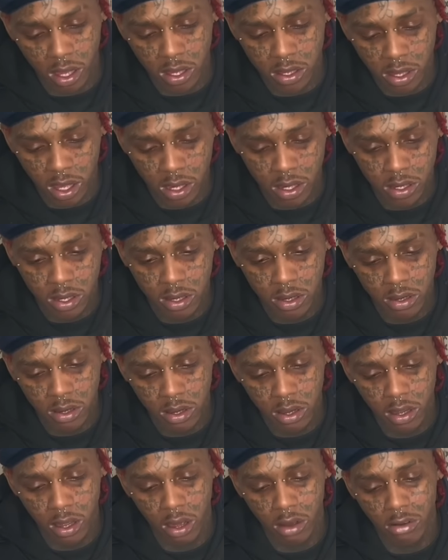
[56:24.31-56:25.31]
nigga,
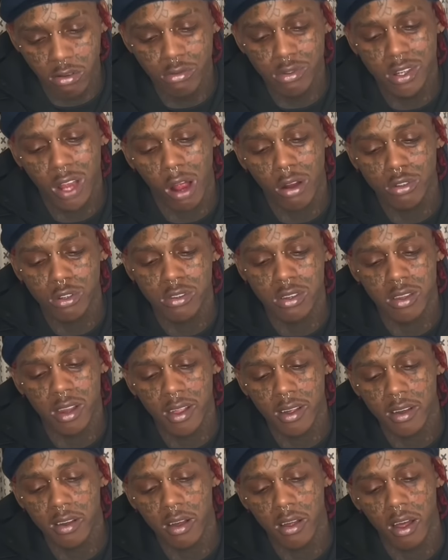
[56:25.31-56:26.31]
who taught you,
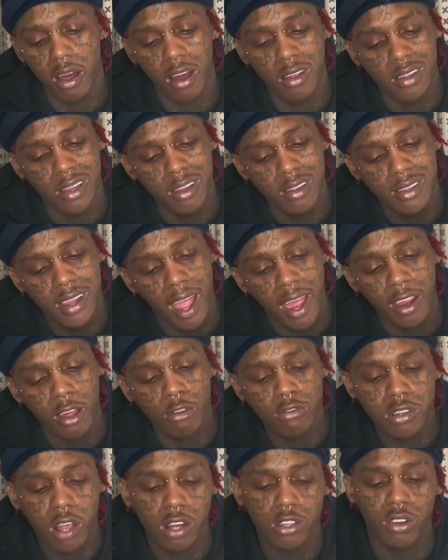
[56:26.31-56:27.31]
nigga, daddy,
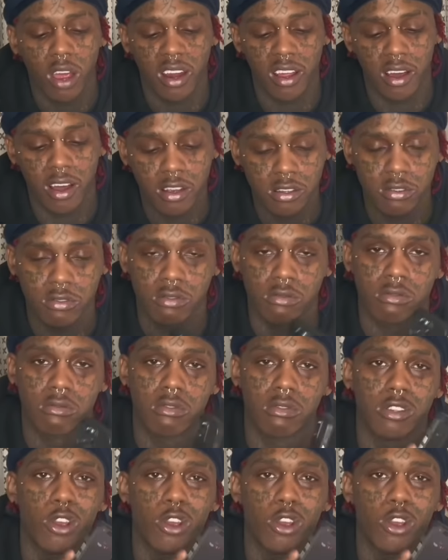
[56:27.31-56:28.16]
who taught you how to hustle?